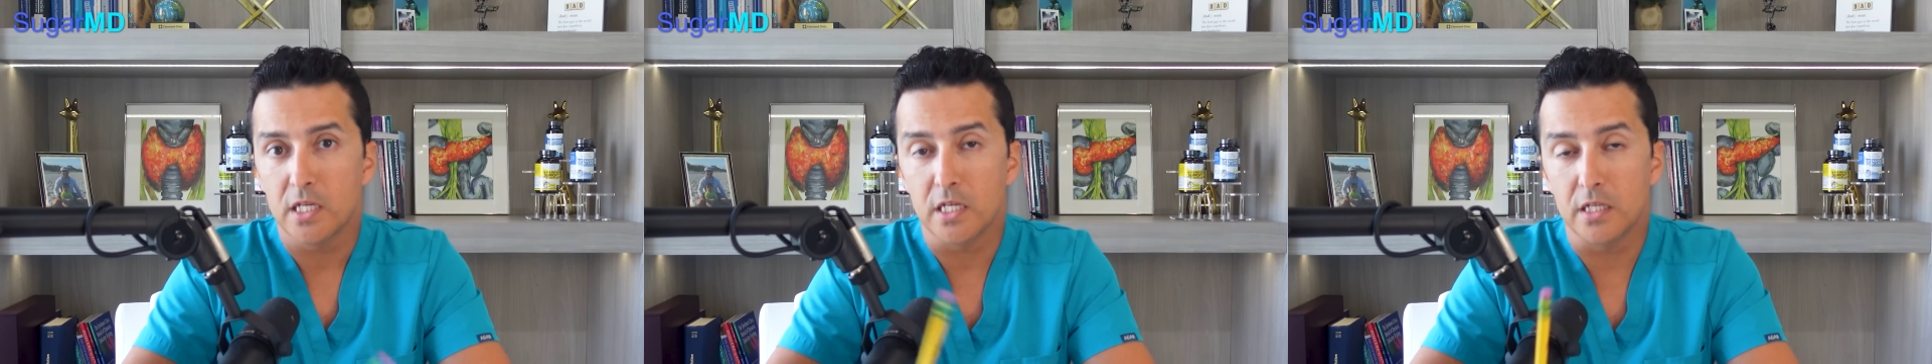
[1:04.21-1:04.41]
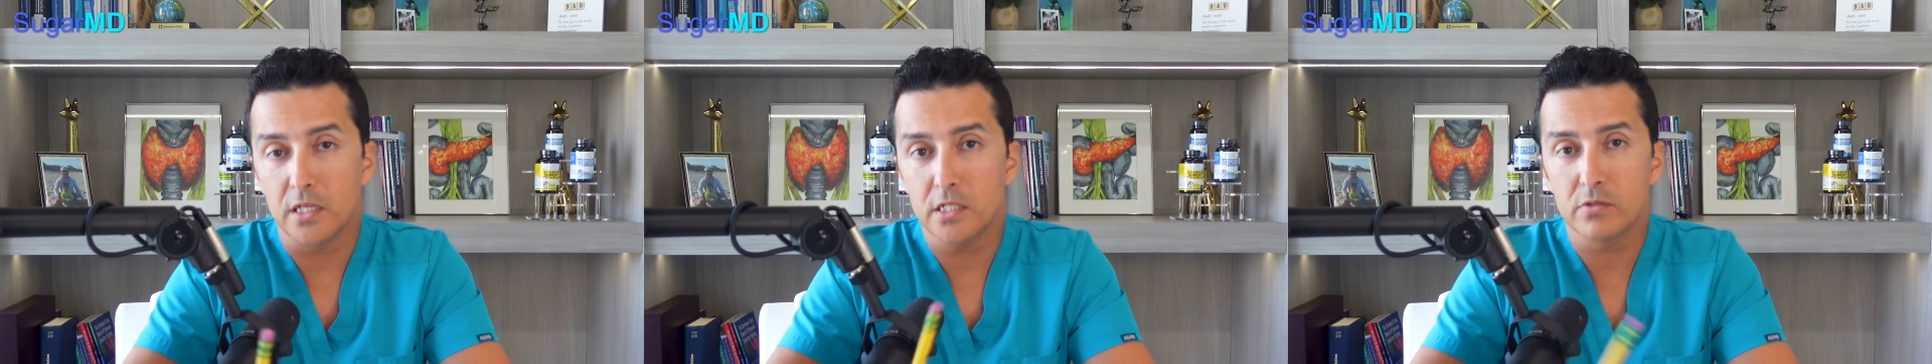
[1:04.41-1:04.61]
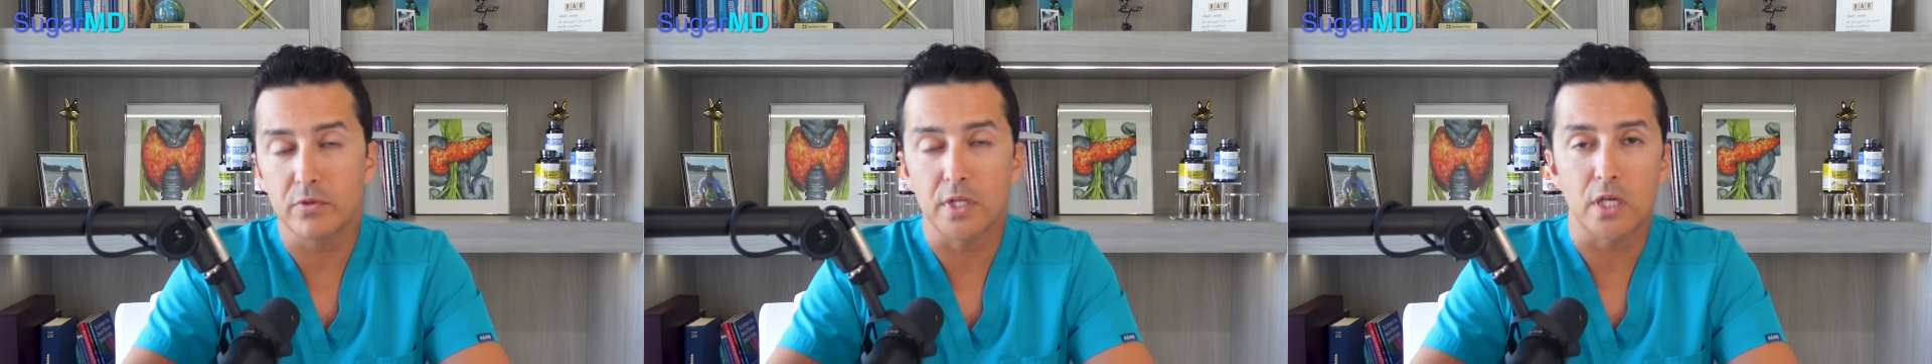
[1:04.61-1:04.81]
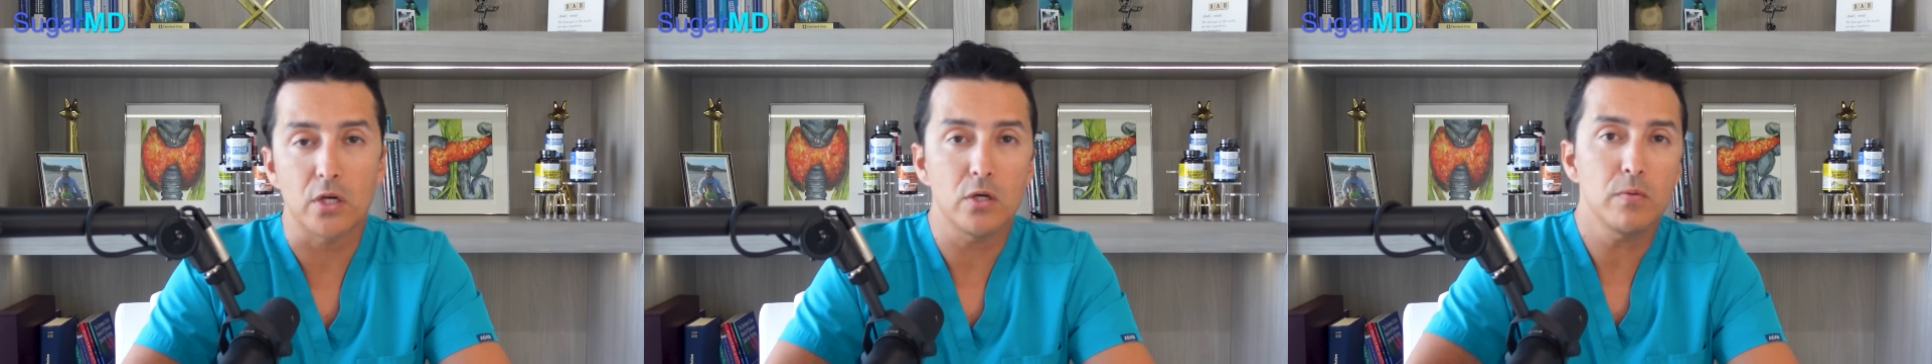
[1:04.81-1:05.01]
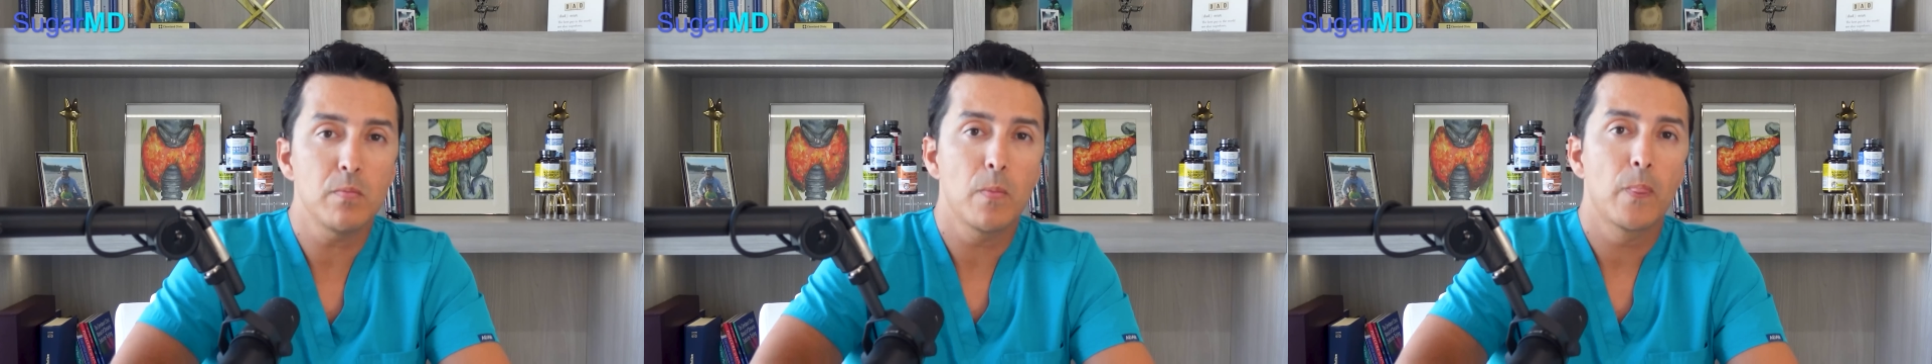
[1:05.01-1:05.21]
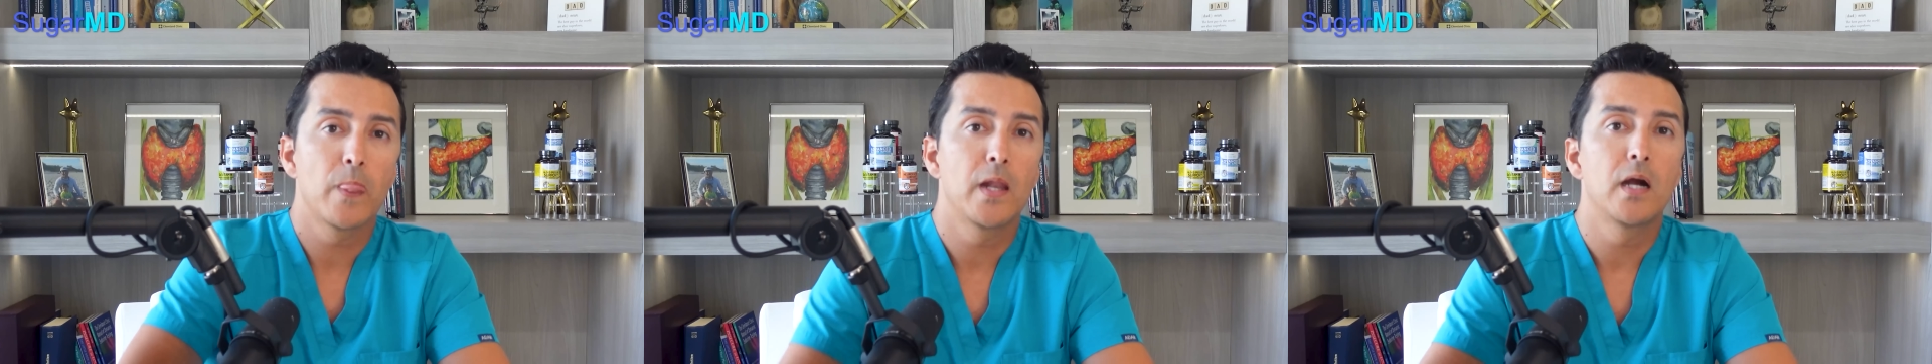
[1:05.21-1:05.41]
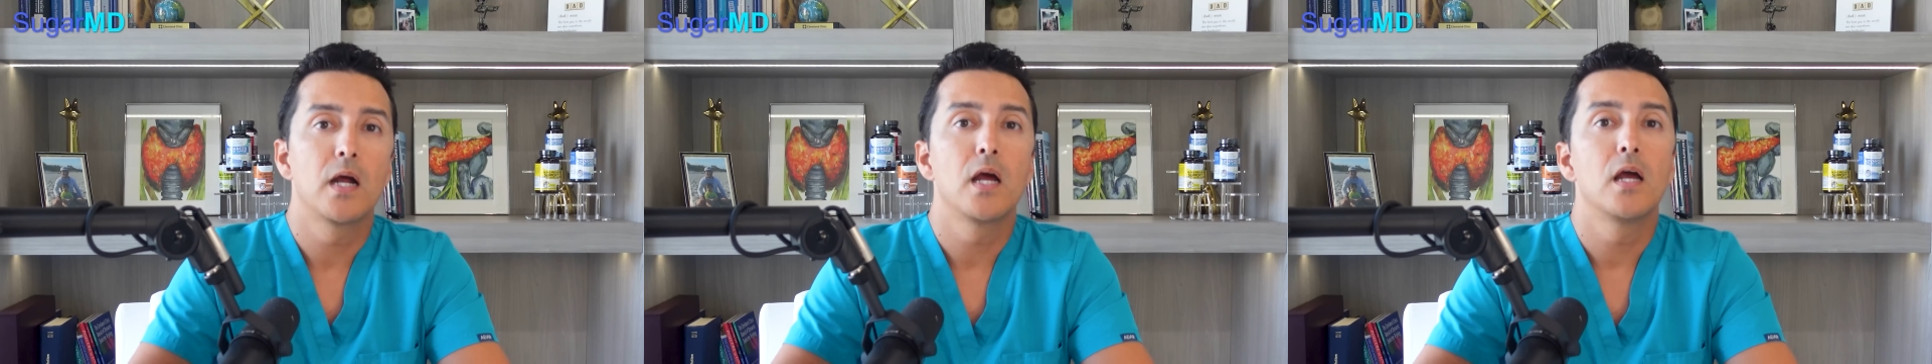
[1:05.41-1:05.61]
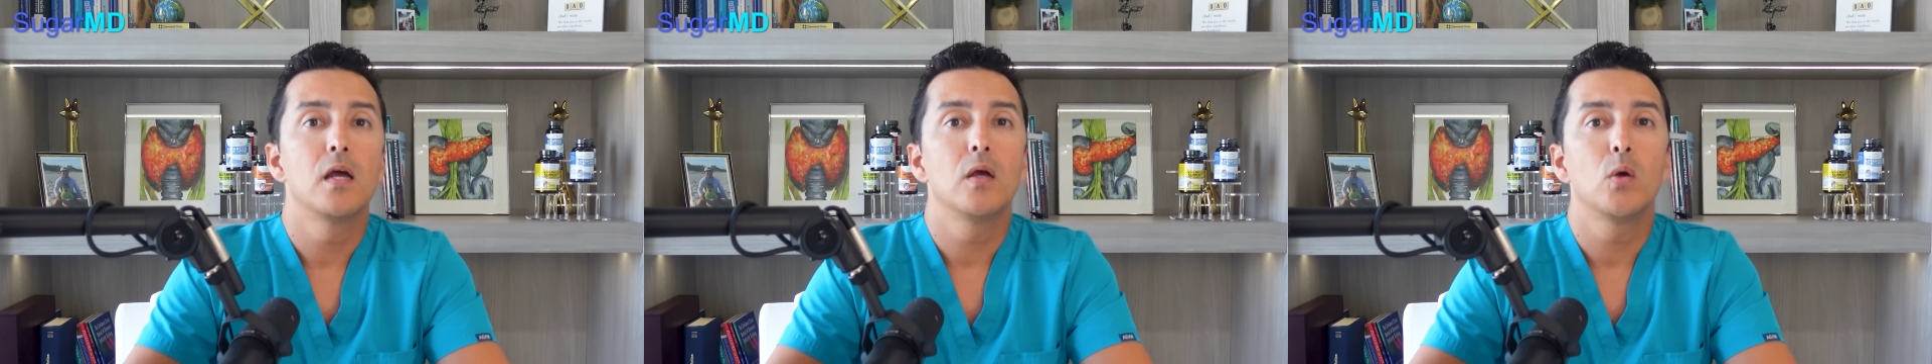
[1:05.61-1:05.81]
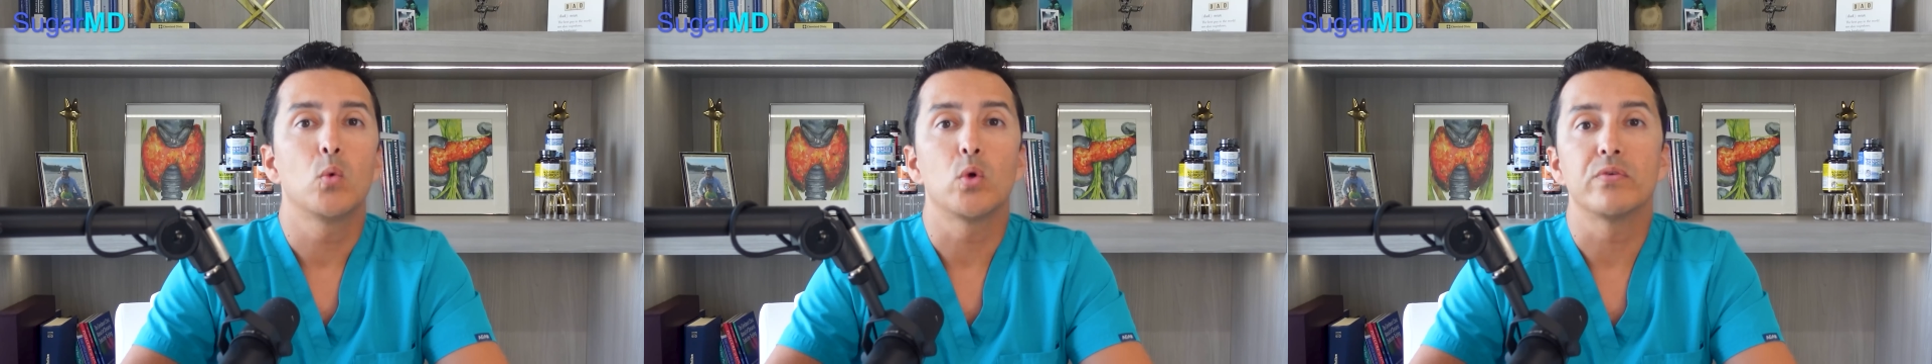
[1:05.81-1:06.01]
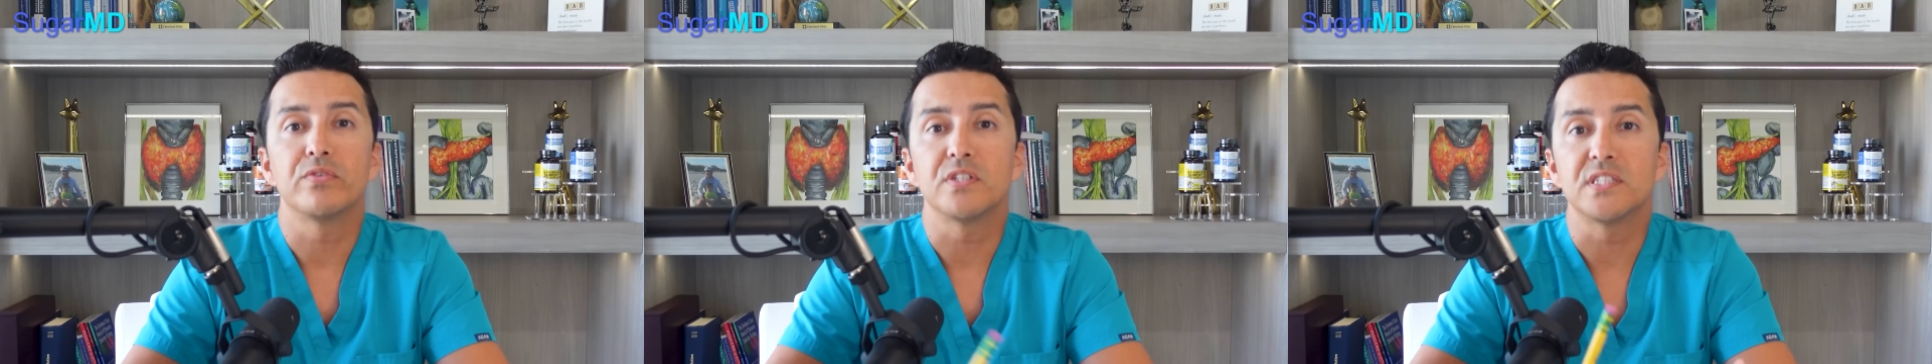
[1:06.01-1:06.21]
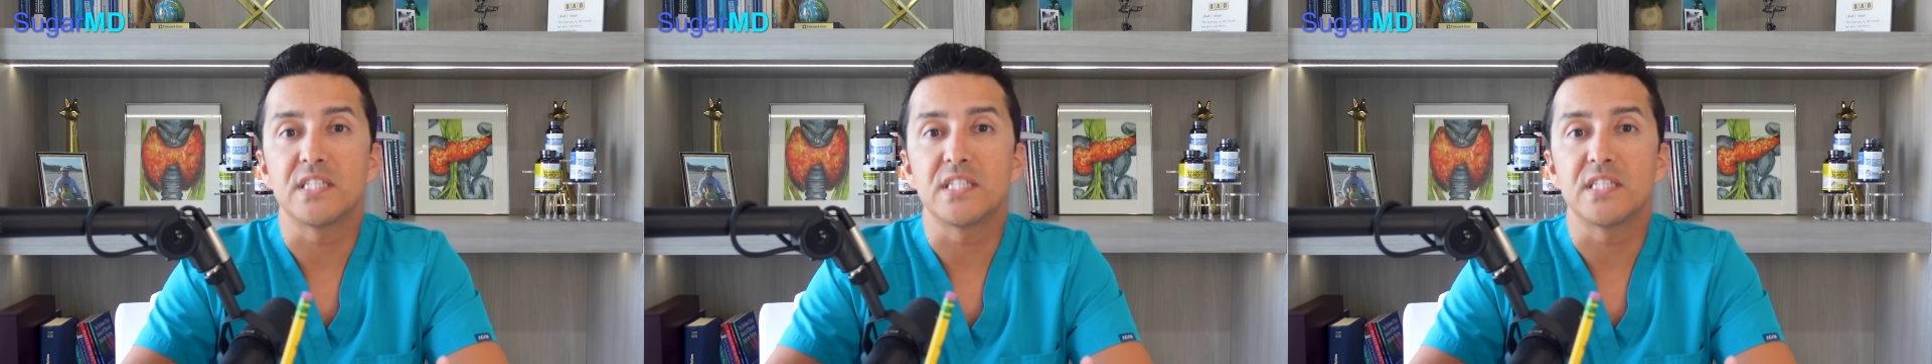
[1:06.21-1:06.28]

In this video, we will